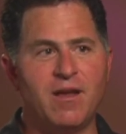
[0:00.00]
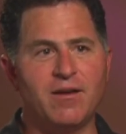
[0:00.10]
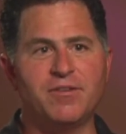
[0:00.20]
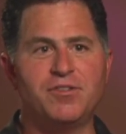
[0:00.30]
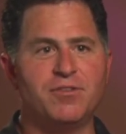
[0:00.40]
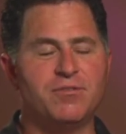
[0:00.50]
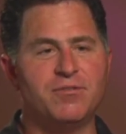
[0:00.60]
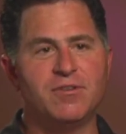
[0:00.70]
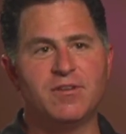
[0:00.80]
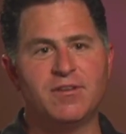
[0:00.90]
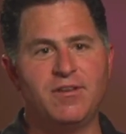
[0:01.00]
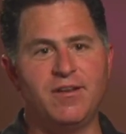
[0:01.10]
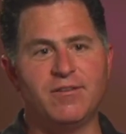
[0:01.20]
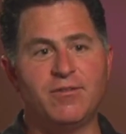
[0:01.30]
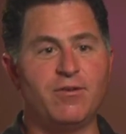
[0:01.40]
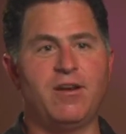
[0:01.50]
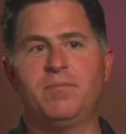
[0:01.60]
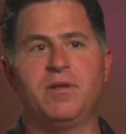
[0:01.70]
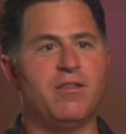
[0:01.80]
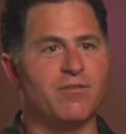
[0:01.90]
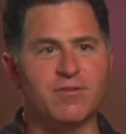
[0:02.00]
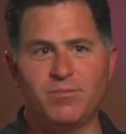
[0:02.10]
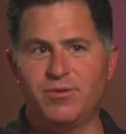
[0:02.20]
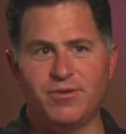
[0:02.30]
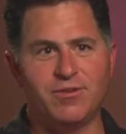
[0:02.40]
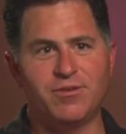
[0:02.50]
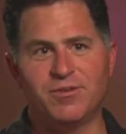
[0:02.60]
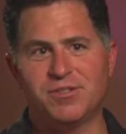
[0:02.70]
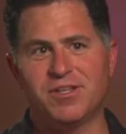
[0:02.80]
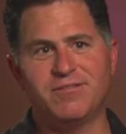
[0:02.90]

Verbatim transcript: how could you you know hook it up to other computers